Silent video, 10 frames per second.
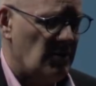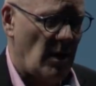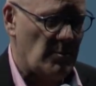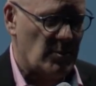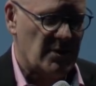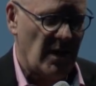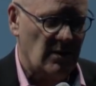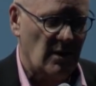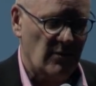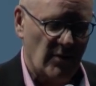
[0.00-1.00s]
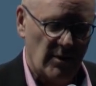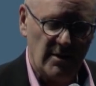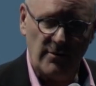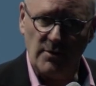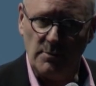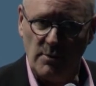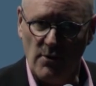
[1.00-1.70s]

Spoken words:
hand, represent a very different